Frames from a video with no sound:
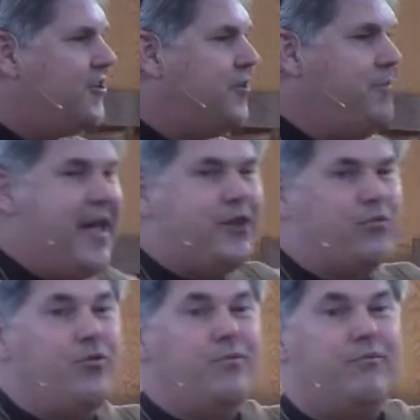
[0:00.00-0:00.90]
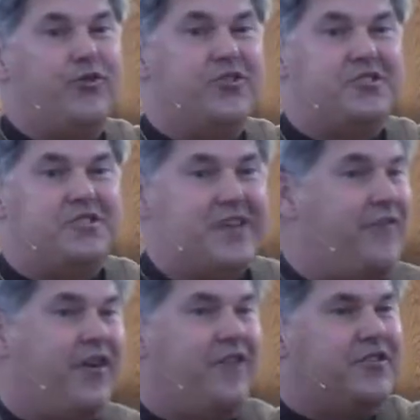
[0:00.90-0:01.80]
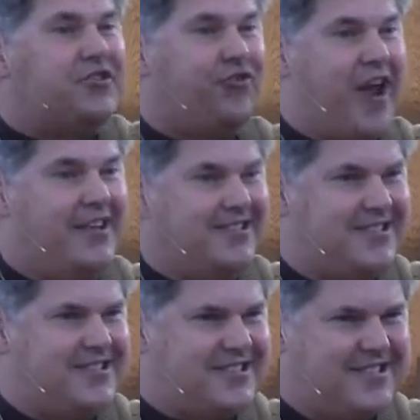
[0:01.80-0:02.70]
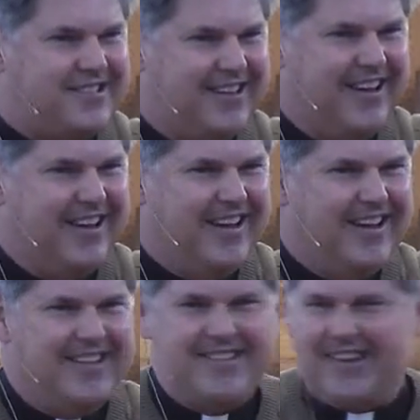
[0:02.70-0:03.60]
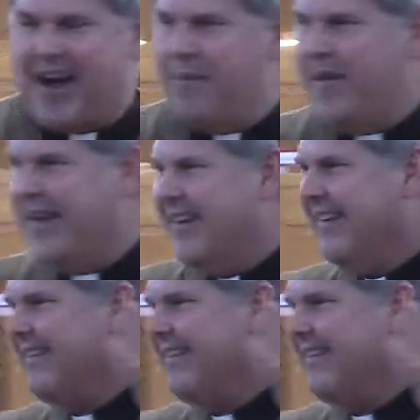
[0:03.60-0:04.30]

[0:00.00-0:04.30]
to make room for seven of his friends to come in.